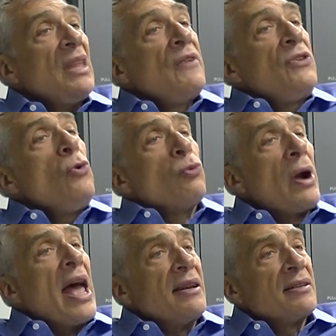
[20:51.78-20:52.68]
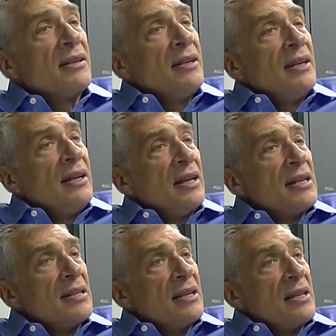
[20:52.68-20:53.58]
if you rent,
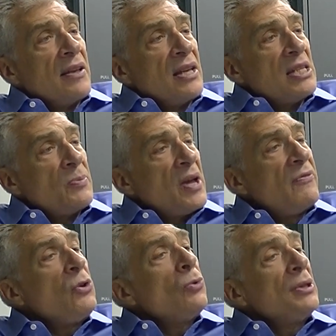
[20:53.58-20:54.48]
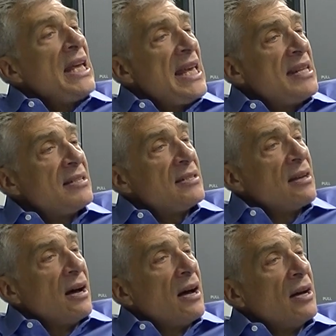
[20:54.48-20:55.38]
if you
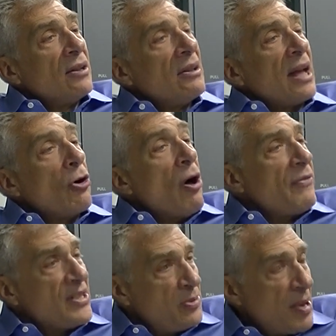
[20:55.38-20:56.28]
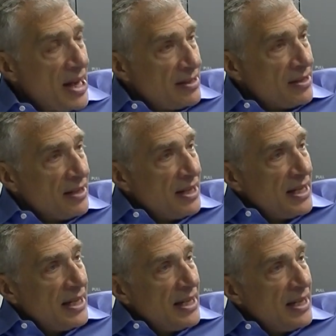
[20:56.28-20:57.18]
lease like office space,
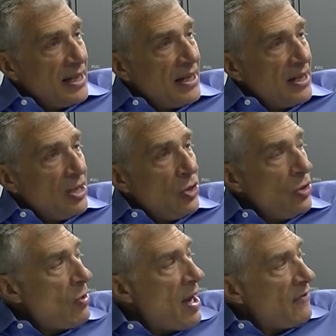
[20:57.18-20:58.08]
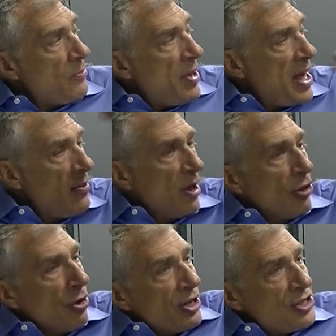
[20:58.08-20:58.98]
you have to pay a
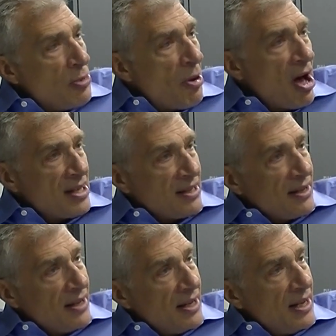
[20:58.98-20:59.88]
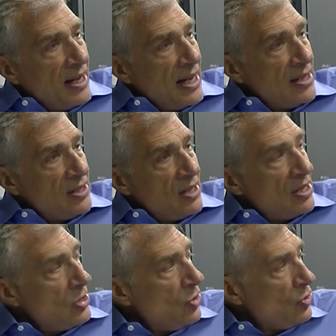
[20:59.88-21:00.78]
large deposit.
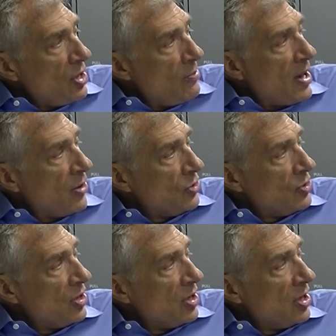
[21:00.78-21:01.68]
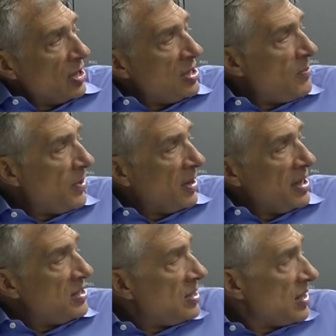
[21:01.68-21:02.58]
It's usually about typically
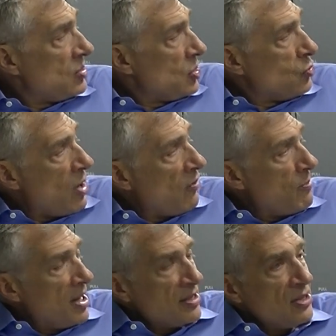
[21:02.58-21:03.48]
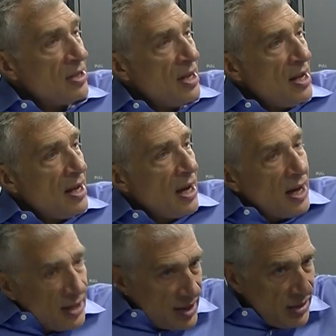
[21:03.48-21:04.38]
6 to 12 months.
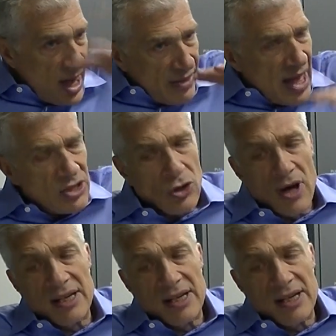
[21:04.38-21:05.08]
That's gone